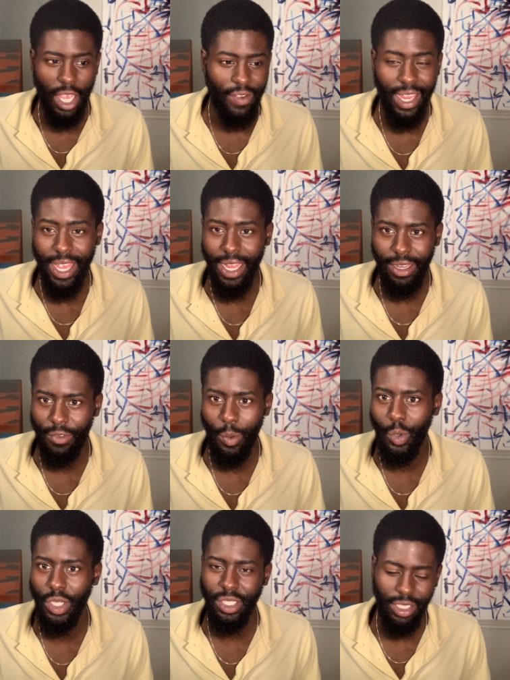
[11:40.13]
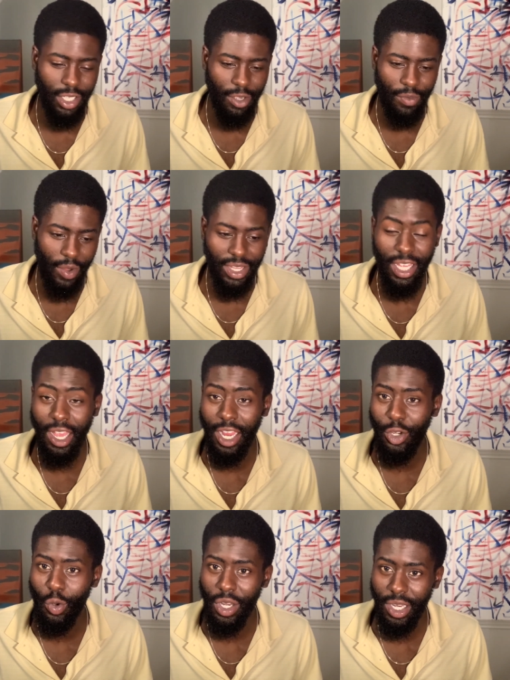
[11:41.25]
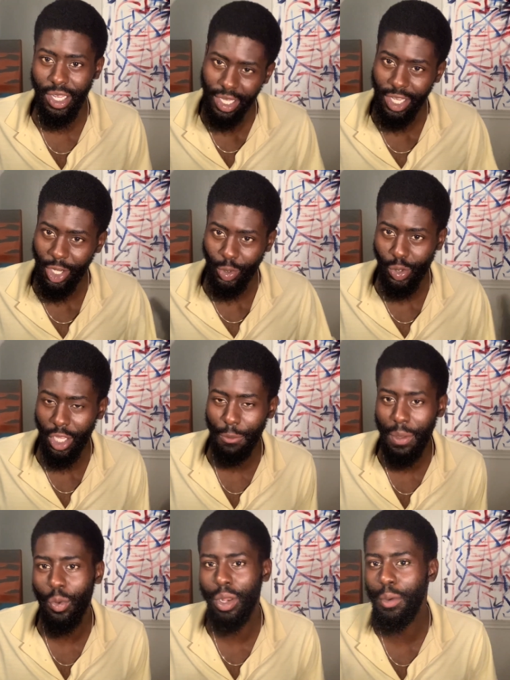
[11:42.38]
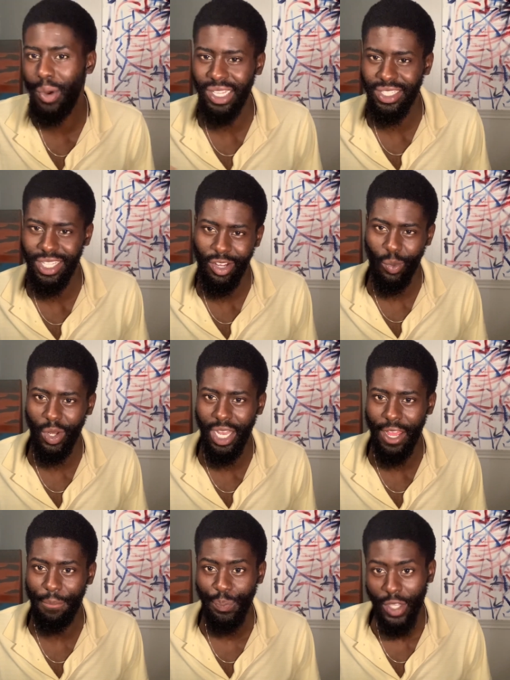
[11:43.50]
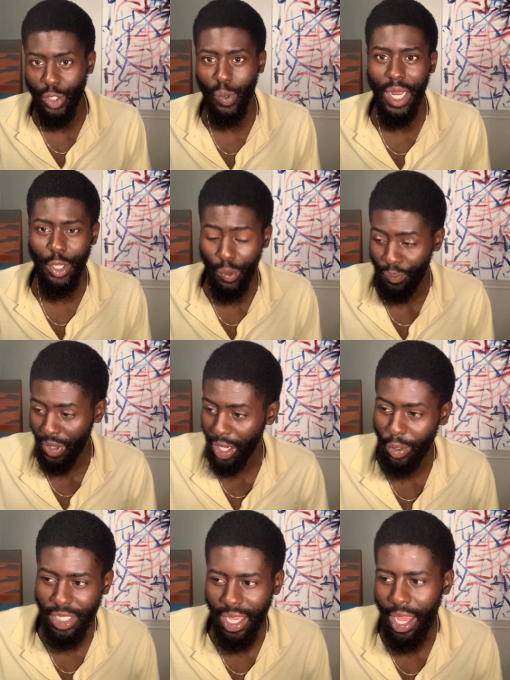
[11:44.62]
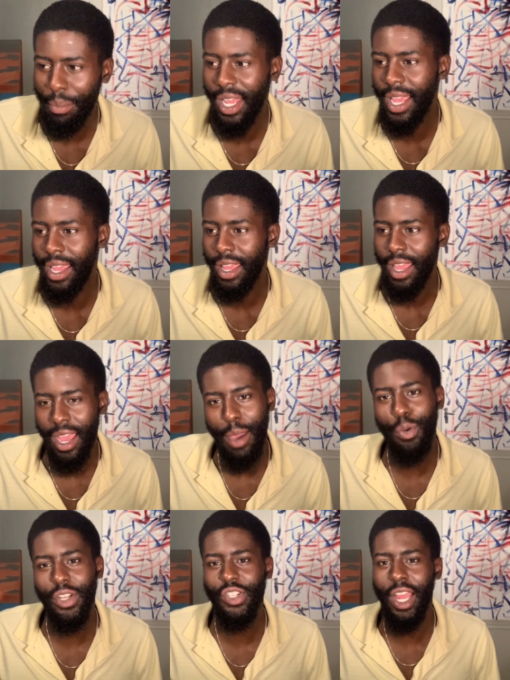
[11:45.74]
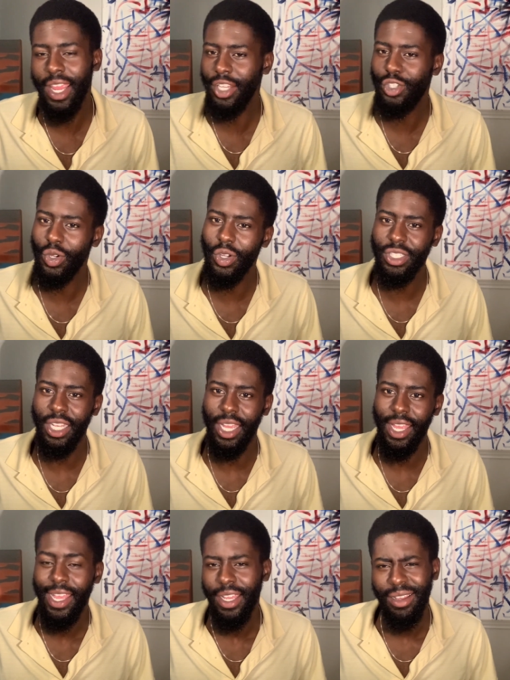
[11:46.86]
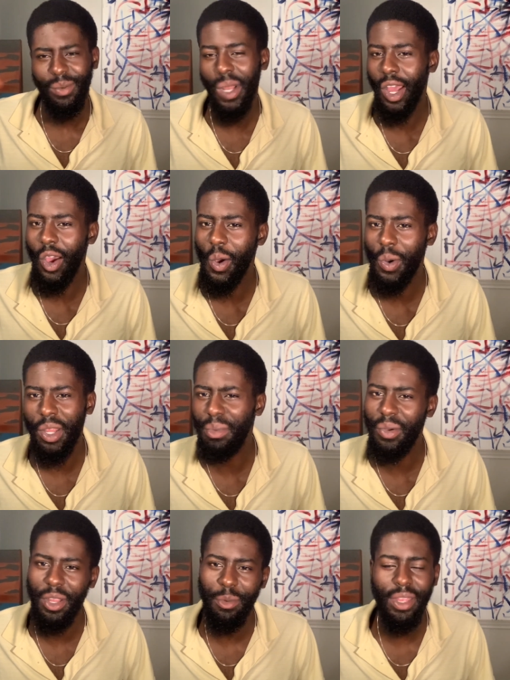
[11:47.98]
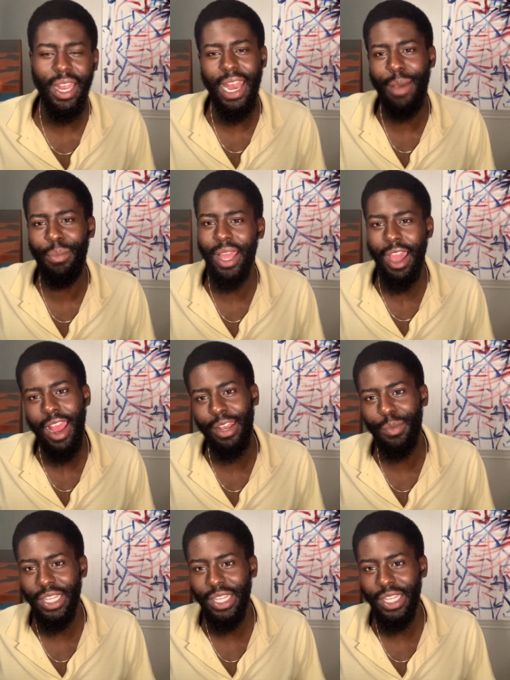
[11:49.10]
If I think I can do it, to other people, let me practice it here in real life. So what I do, I go to the guy and be like, hey, I'm pretty sure I can get you a girl tonight. I'm like, oh, what do you mean? What do you mean? And I'm like, all right,